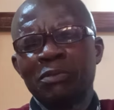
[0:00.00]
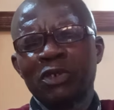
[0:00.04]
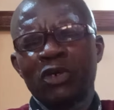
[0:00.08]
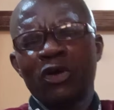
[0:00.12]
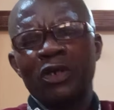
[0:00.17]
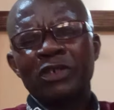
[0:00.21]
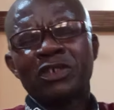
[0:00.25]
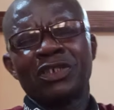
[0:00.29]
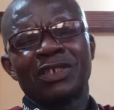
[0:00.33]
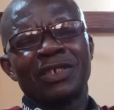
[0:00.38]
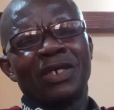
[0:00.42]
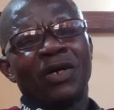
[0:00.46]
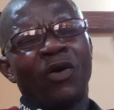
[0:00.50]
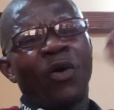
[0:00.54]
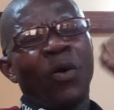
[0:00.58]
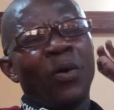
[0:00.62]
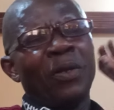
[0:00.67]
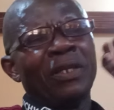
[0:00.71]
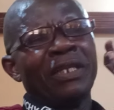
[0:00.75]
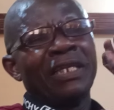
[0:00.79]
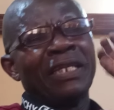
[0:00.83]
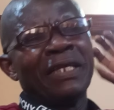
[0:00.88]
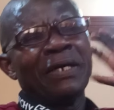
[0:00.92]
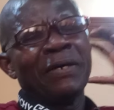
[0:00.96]
because
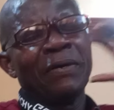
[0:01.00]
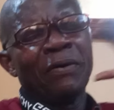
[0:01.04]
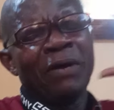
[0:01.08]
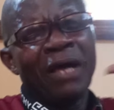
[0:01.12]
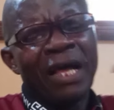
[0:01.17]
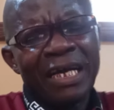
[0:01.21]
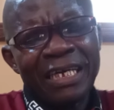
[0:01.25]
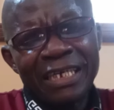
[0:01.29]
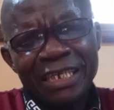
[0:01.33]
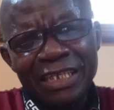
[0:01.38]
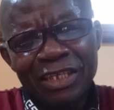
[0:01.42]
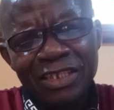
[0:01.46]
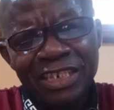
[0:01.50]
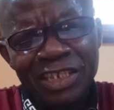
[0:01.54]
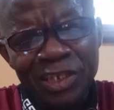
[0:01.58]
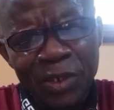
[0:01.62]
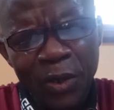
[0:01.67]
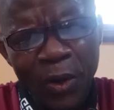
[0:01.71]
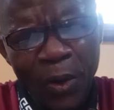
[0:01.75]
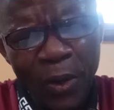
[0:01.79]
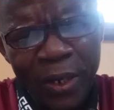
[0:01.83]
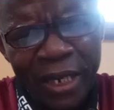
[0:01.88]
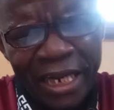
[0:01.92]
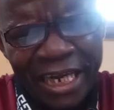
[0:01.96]
only the whole